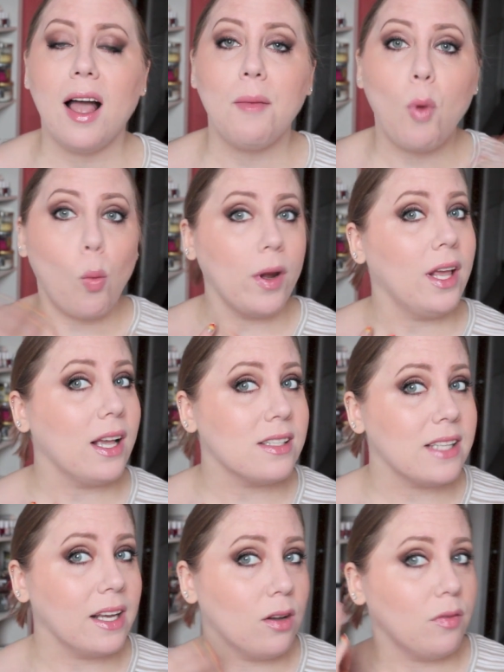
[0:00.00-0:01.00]
Um, what do you
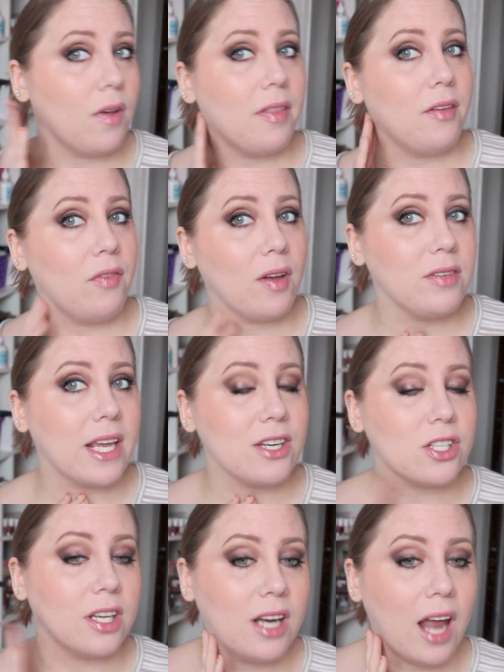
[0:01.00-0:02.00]
guys think of the
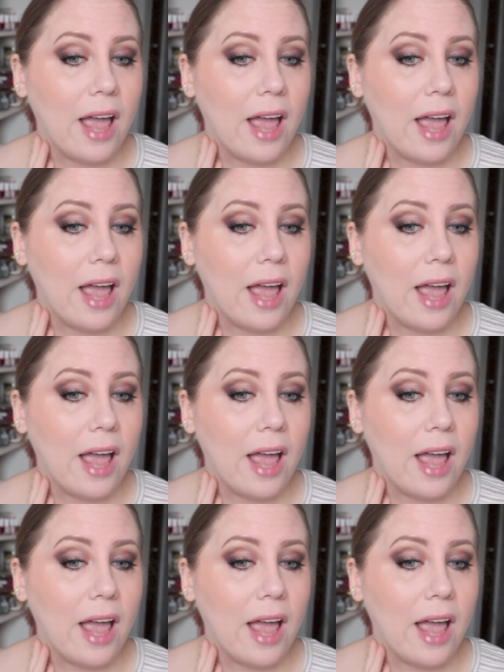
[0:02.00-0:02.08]
foundation?